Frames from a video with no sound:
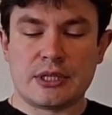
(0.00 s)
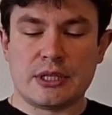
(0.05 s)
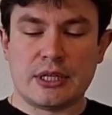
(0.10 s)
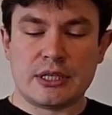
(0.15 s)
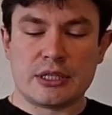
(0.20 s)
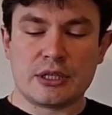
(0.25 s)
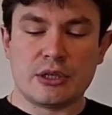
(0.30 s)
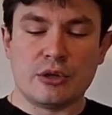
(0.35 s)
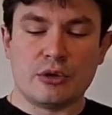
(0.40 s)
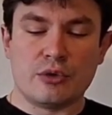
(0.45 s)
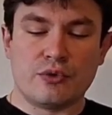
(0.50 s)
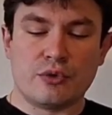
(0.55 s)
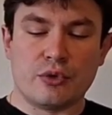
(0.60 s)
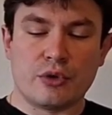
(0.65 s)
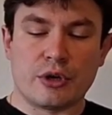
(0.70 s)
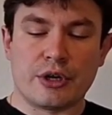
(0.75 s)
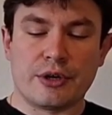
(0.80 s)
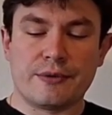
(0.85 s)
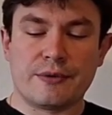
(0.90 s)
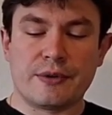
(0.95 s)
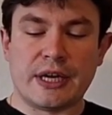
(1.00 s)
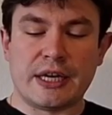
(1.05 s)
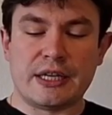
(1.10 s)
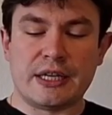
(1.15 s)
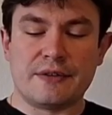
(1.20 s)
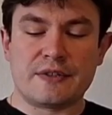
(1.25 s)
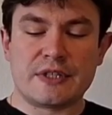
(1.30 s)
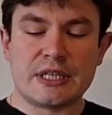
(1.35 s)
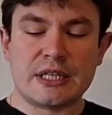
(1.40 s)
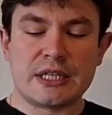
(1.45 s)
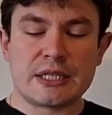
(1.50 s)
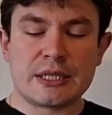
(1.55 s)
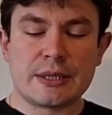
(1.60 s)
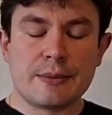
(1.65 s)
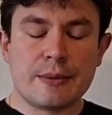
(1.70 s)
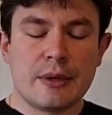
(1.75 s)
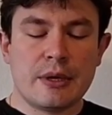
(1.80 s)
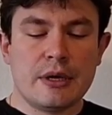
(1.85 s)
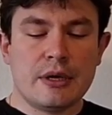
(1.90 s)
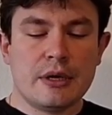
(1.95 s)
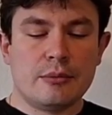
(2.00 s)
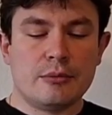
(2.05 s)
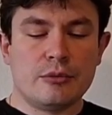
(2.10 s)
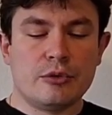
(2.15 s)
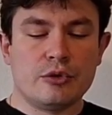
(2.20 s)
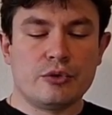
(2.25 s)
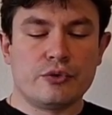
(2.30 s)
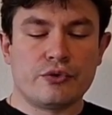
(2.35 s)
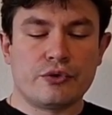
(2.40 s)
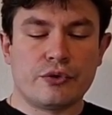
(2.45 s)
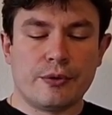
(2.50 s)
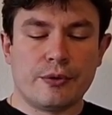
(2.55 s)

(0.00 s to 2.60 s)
Let's go for knight f6 move,